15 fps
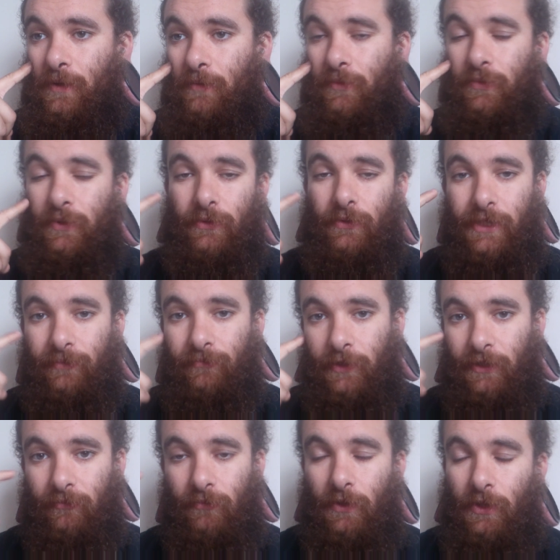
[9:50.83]
But we'll see.
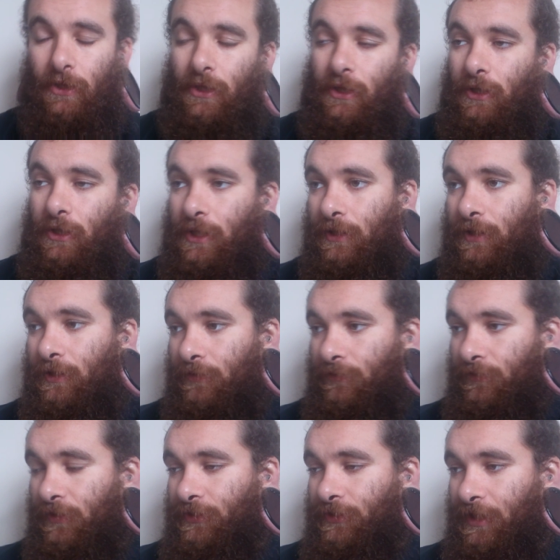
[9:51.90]
So, yeah,
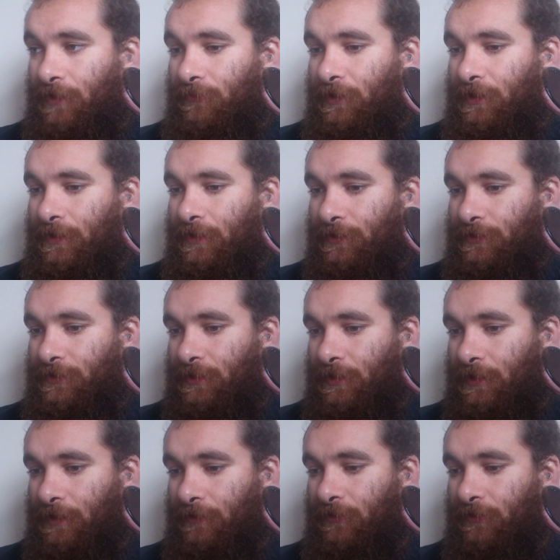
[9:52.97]
for the time being, that's
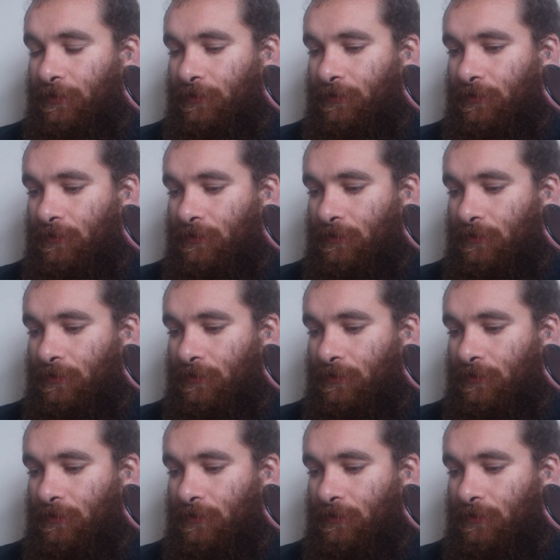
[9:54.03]
everything.